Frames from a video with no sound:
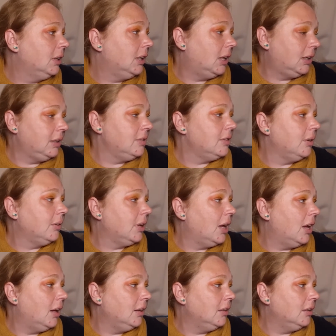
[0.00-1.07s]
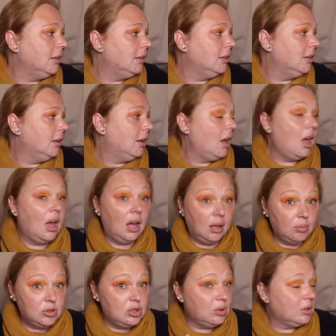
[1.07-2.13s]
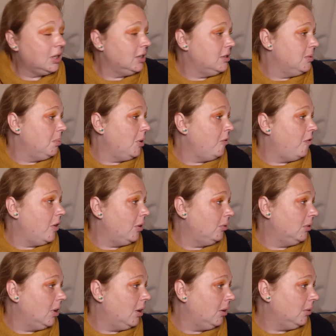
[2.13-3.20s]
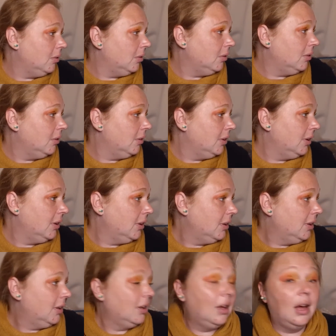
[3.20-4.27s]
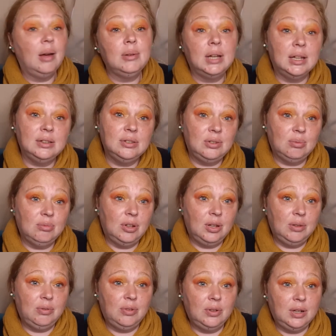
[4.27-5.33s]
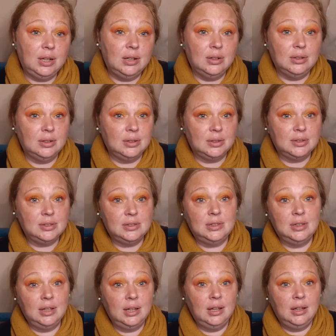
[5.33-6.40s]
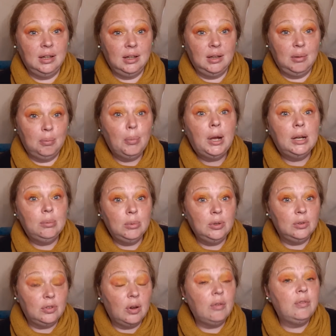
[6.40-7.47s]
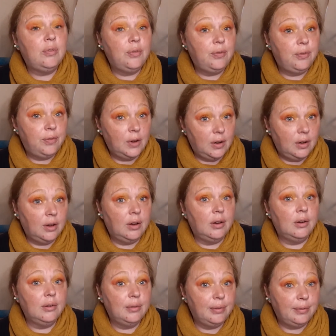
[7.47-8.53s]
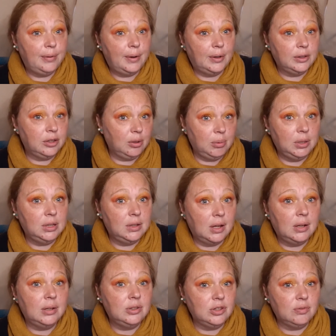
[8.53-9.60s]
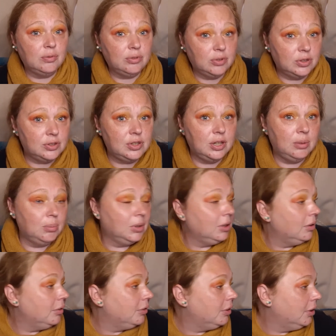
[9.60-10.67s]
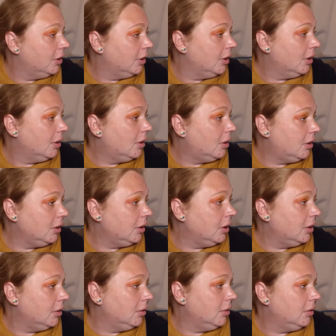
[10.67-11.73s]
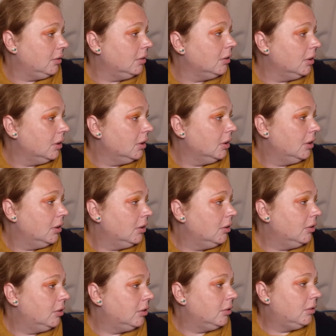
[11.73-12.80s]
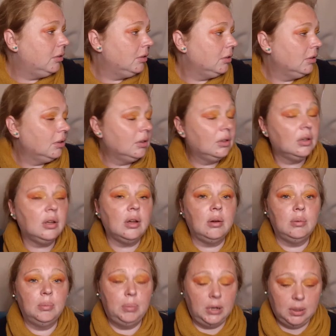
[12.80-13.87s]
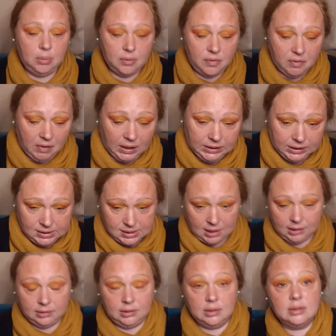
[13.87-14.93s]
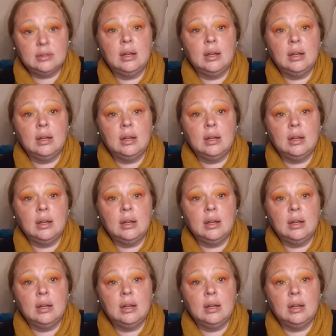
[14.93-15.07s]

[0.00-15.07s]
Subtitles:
That is okay. I'm talking to my phone though. I'm getting some right funny looks. Malamutes are far, far too intelligent for us humans, aren't you? You should go and play with orangutans.